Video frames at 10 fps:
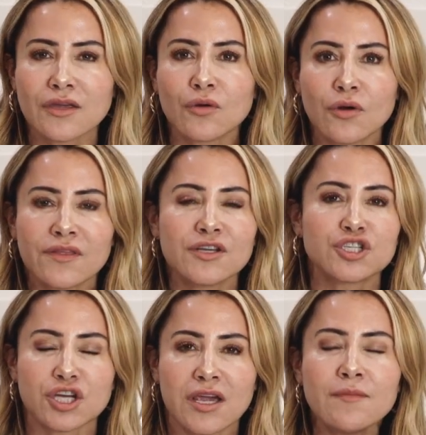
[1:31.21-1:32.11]
You go to the
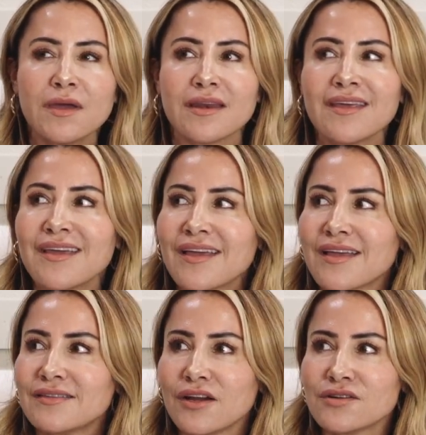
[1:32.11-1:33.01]
gym and
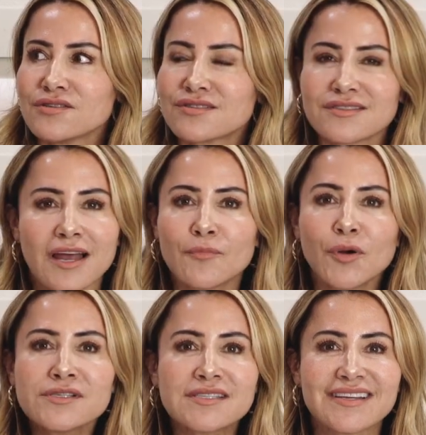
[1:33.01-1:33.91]
there's not a
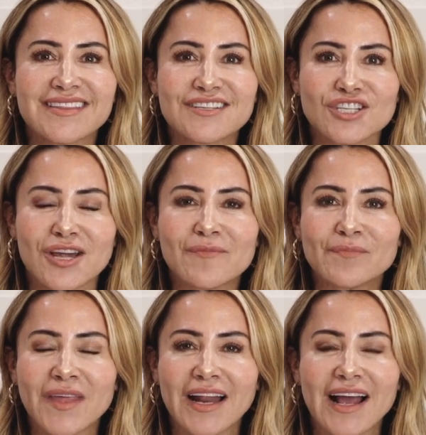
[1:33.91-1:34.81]
person in the
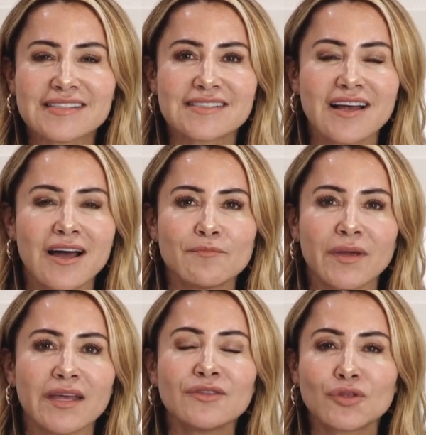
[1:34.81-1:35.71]
gym that has not
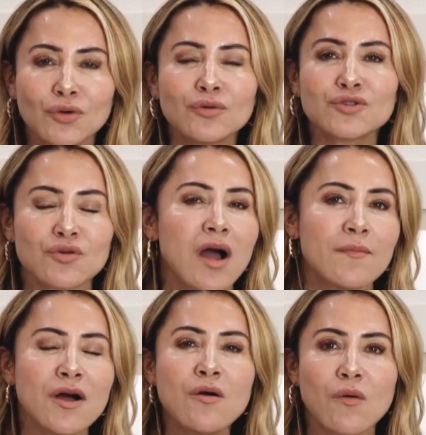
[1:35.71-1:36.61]
been through
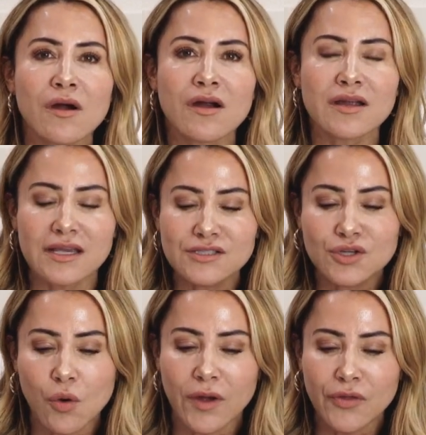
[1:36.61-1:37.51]
trauma or is
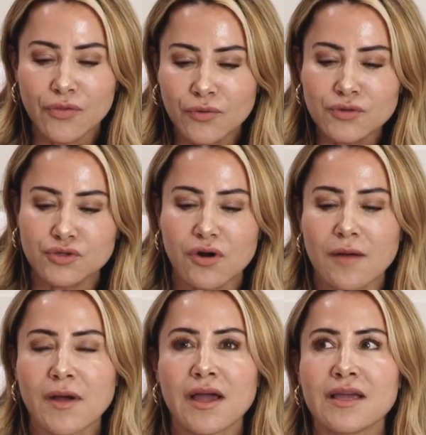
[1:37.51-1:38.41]
going through
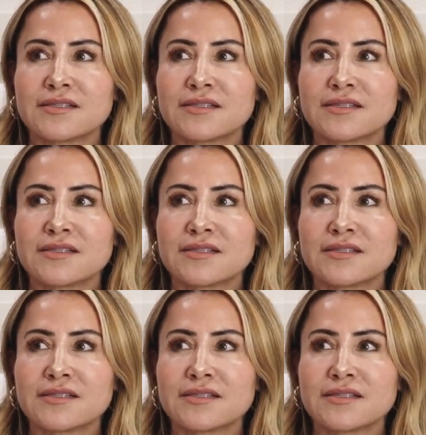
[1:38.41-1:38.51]
trauma.